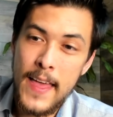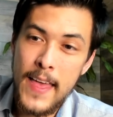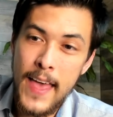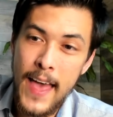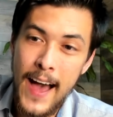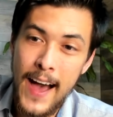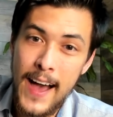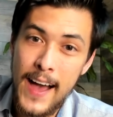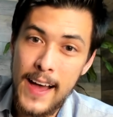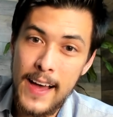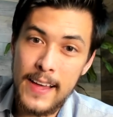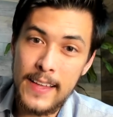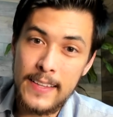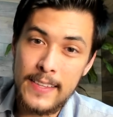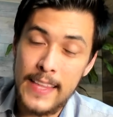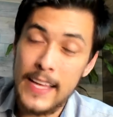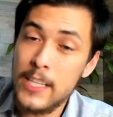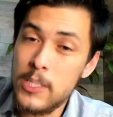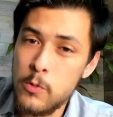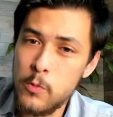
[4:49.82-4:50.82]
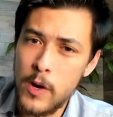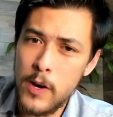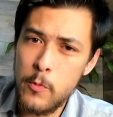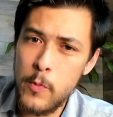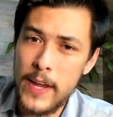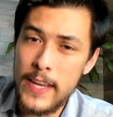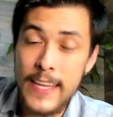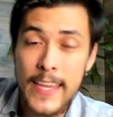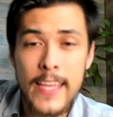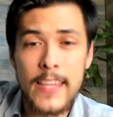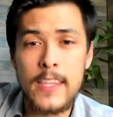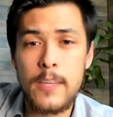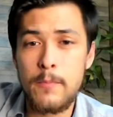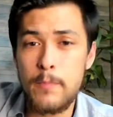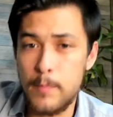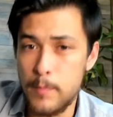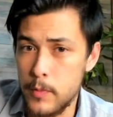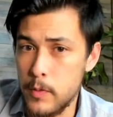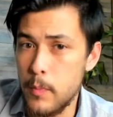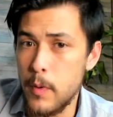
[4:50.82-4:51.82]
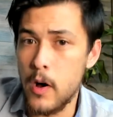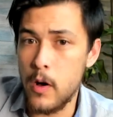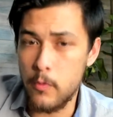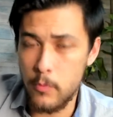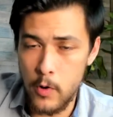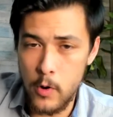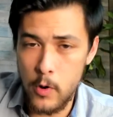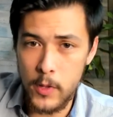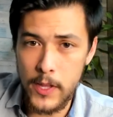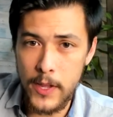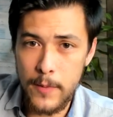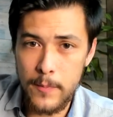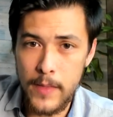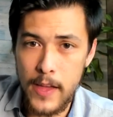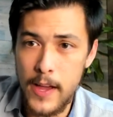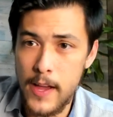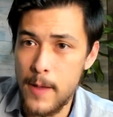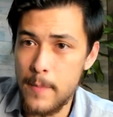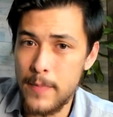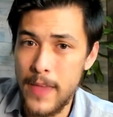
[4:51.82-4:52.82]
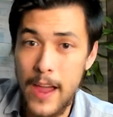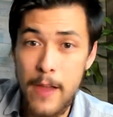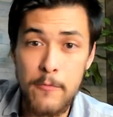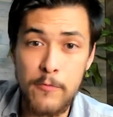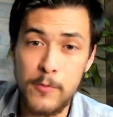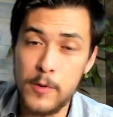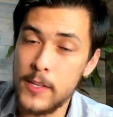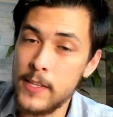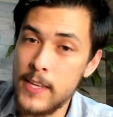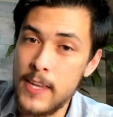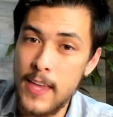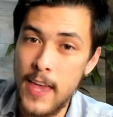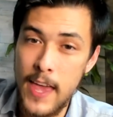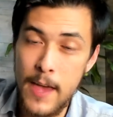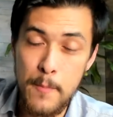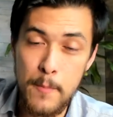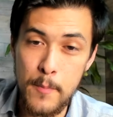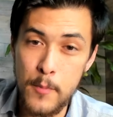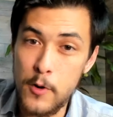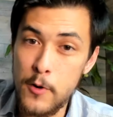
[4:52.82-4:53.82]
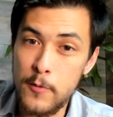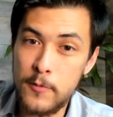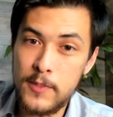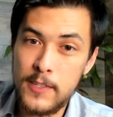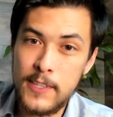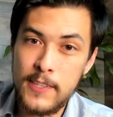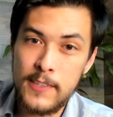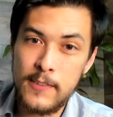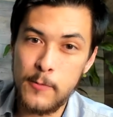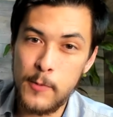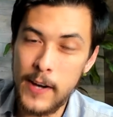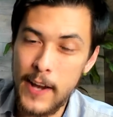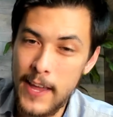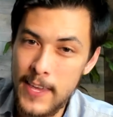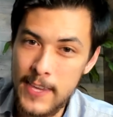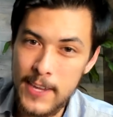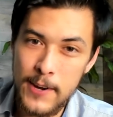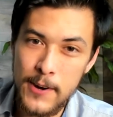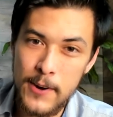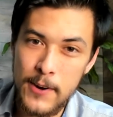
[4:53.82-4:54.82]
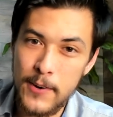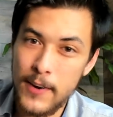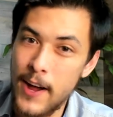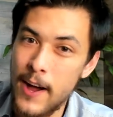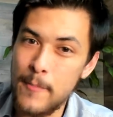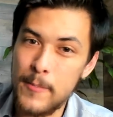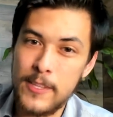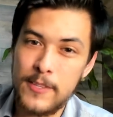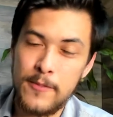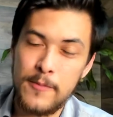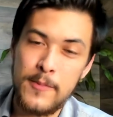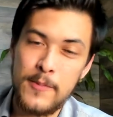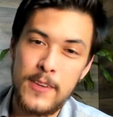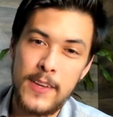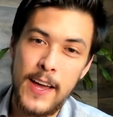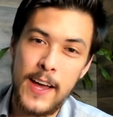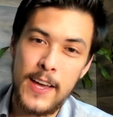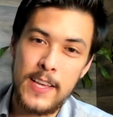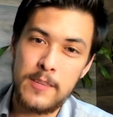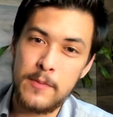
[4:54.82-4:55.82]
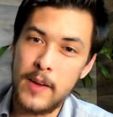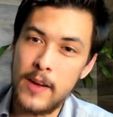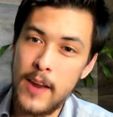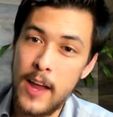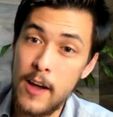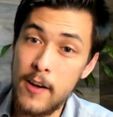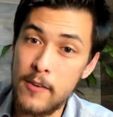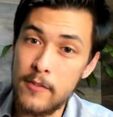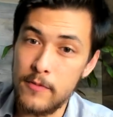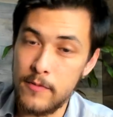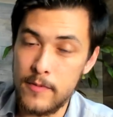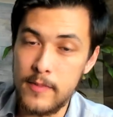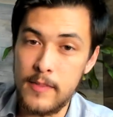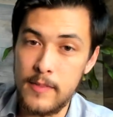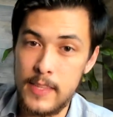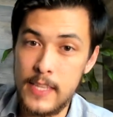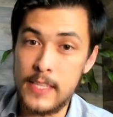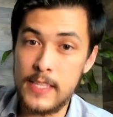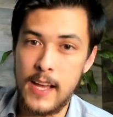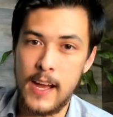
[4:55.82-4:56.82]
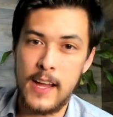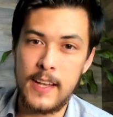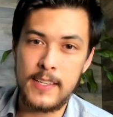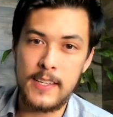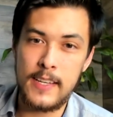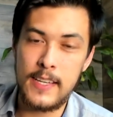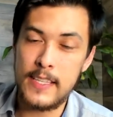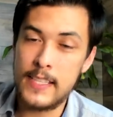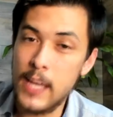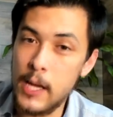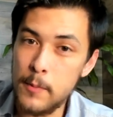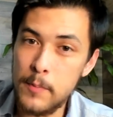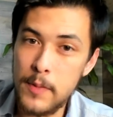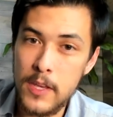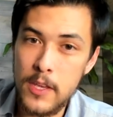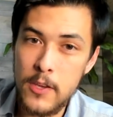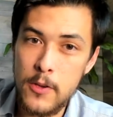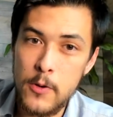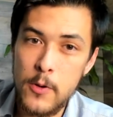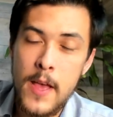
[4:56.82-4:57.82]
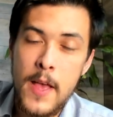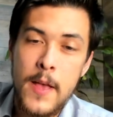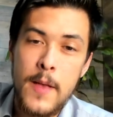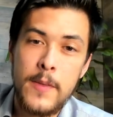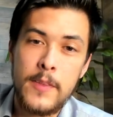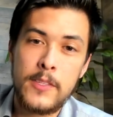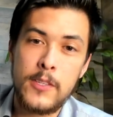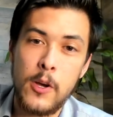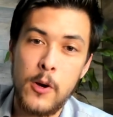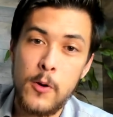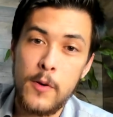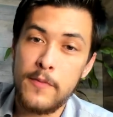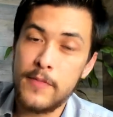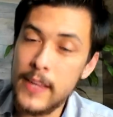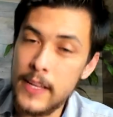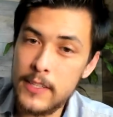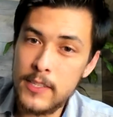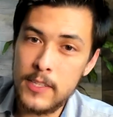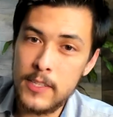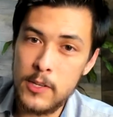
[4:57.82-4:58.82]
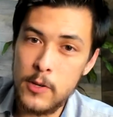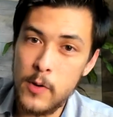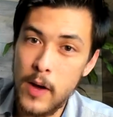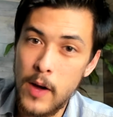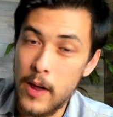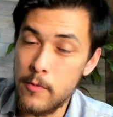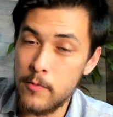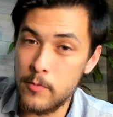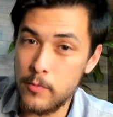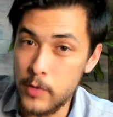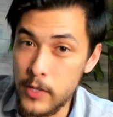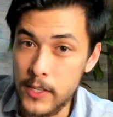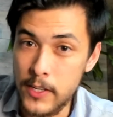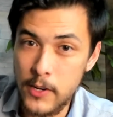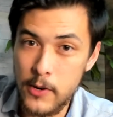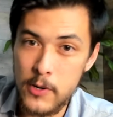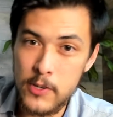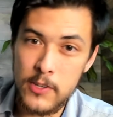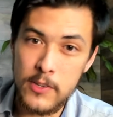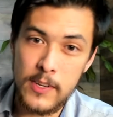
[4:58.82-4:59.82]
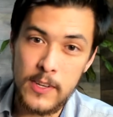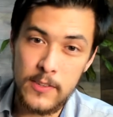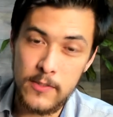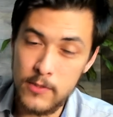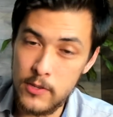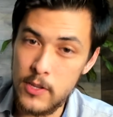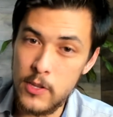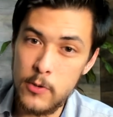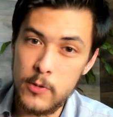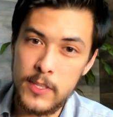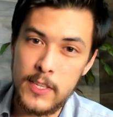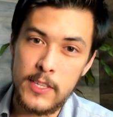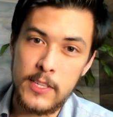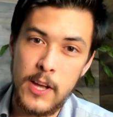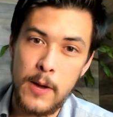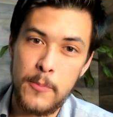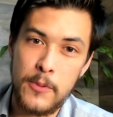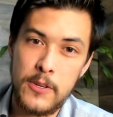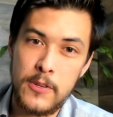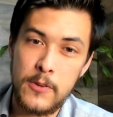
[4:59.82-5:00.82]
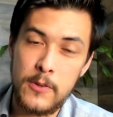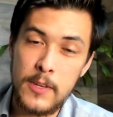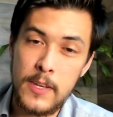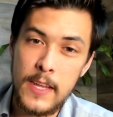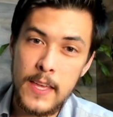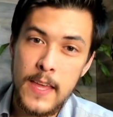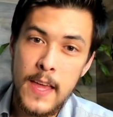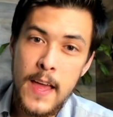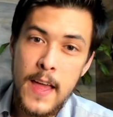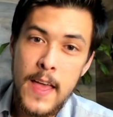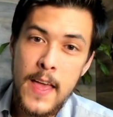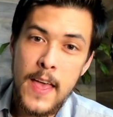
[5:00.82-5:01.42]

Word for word: Uh, that's one way to get the, the ball rolling. Um, I really am moved when I hear comments from you guys about how this content is helping you. So if that's you, I would really encourage you to, to use this opportunity.